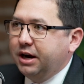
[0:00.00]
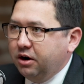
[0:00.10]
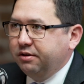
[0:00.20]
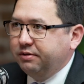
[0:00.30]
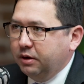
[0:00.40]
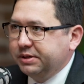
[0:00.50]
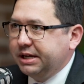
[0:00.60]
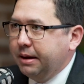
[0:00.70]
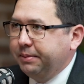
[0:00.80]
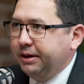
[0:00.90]
narrative that was
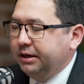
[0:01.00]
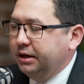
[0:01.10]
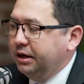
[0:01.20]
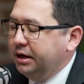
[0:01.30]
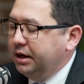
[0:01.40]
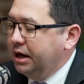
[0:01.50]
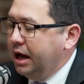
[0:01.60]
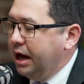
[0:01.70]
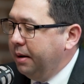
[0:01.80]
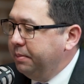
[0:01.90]
happening,
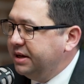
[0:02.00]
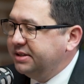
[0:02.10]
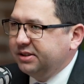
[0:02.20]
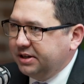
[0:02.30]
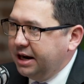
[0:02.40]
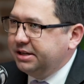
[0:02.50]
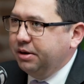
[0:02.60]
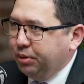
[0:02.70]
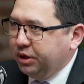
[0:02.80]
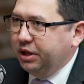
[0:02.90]
because that's not
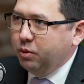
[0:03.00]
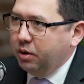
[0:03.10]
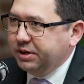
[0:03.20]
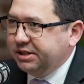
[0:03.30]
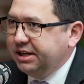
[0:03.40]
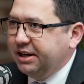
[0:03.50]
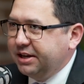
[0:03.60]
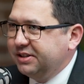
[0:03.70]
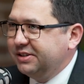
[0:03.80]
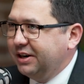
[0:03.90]
typically what we see
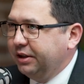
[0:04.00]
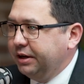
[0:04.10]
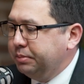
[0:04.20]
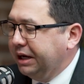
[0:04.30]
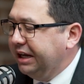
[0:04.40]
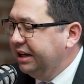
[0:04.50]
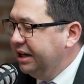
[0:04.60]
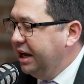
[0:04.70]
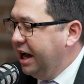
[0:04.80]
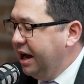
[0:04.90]
necessarily, but
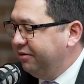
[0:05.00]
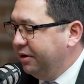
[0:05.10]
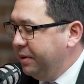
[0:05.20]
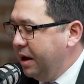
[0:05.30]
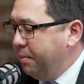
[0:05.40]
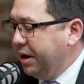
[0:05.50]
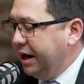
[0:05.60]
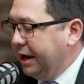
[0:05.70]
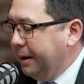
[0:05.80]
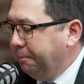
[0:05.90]
from them.
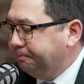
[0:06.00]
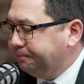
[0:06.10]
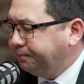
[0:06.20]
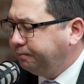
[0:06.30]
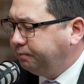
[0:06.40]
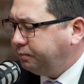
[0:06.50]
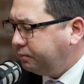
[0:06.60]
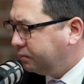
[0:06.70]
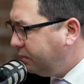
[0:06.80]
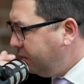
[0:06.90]
But
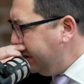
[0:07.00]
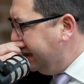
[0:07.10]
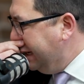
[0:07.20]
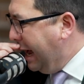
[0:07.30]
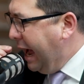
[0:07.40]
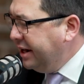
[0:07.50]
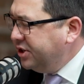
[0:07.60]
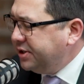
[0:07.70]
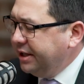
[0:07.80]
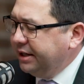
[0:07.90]
I
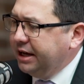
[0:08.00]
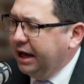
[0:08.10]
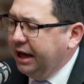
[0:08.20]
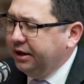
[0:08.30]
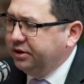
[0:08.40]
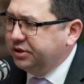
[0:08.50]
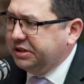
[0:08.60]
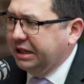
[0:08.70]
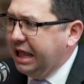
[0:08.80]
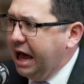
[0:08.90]
just think just
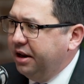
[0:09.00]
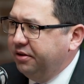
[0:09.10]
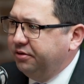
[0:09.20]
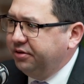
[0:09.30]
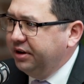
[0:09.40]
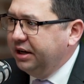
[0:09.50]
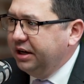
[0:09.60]
a lot of